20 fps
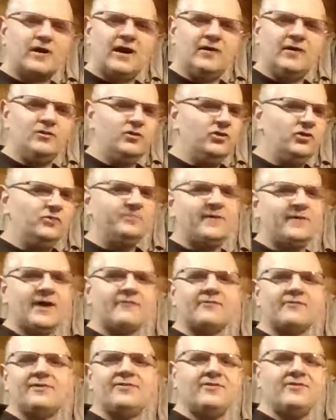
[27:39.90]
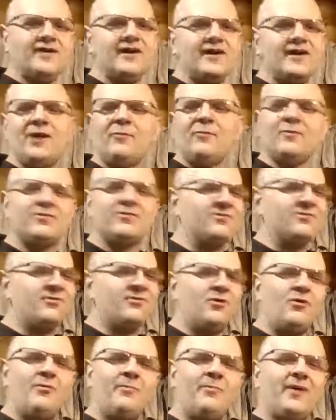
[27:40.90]
I lubed everything. I went through the
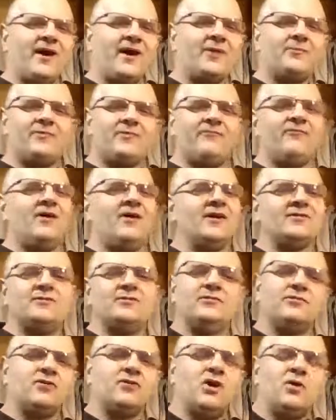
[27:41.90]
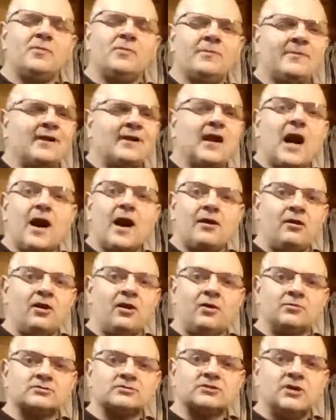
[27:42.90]
whole bike with a fine tooth comb. I'm like, I don't
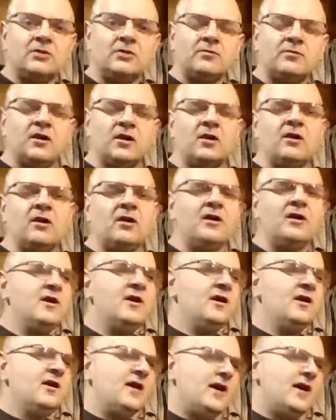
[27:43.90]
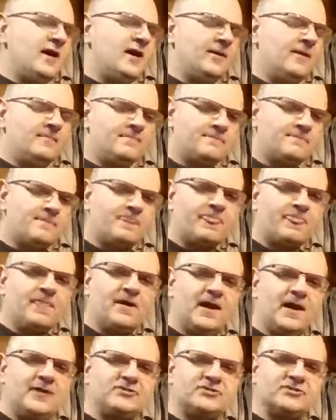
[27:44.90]
know what's going on, and
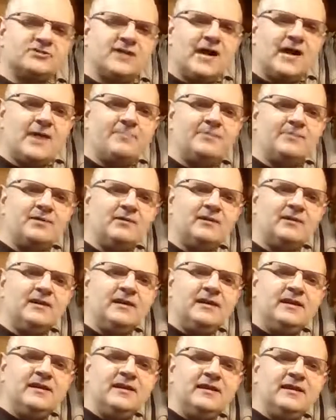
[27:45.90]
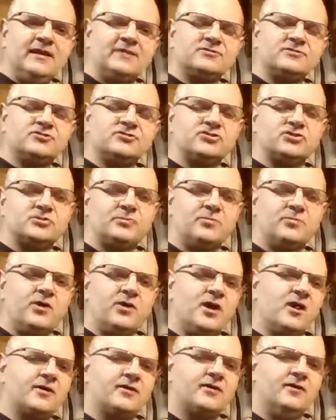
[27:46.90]
I just happened to lean against the
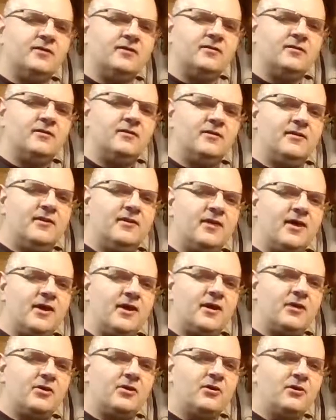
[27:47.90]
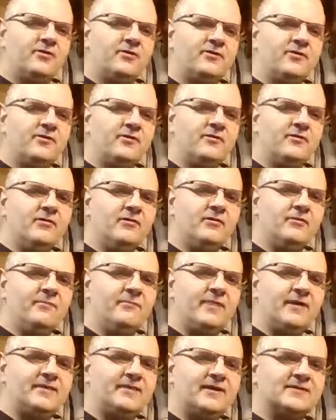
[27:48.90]
sprocket, and I heard
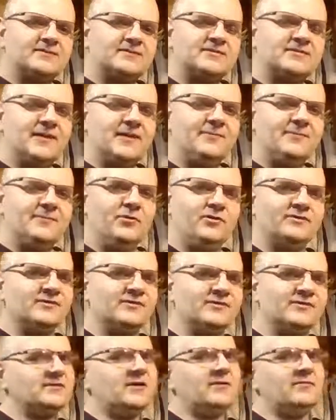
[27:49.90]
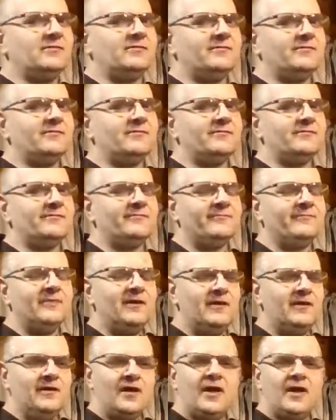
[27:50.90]
about that same noise. I was like,
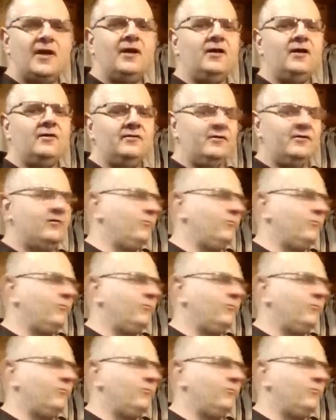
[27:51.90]
and